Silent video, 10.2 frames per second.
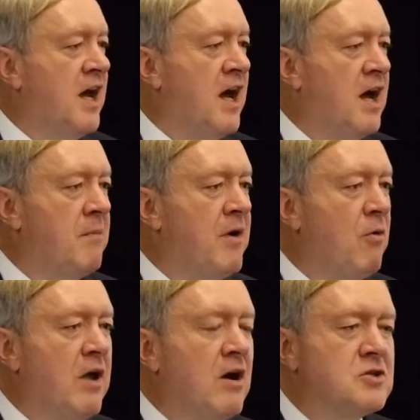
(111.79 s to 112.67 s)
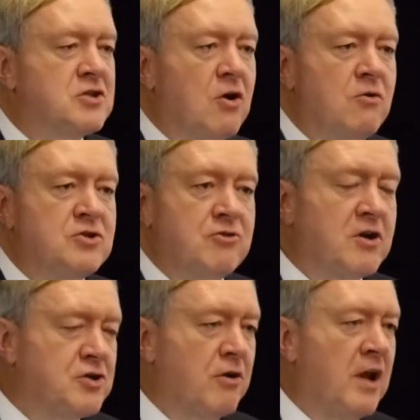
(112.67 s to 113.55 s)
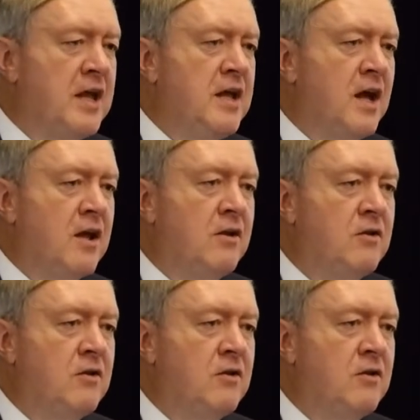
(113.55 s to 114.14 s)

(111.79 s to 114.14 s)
But we also structurally